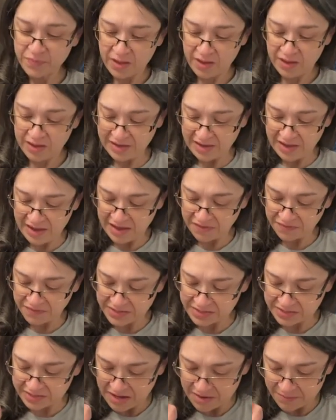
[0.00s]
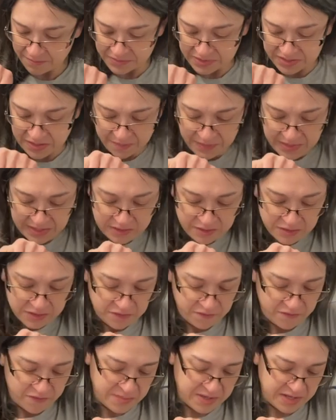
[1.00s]
And Kathy's got something else
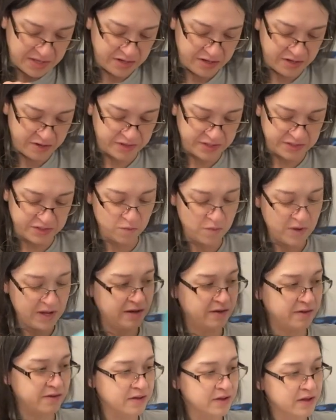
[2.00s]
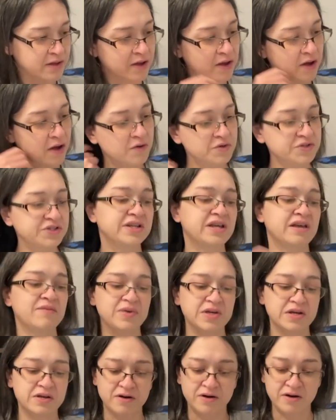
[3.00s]
for me in here as well. Oh, she gave
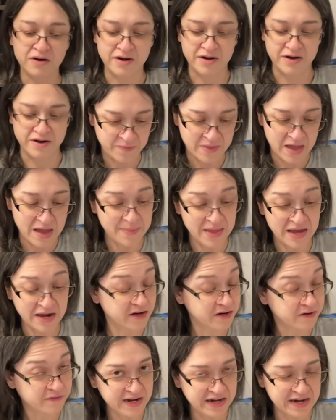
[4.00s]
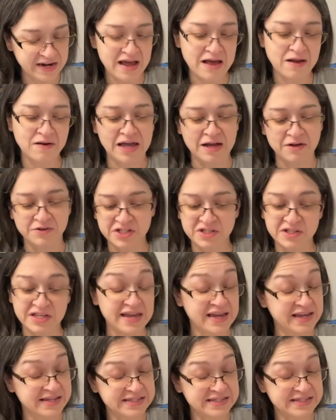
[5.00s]
me a card. I'm not gonna read it out loud, just in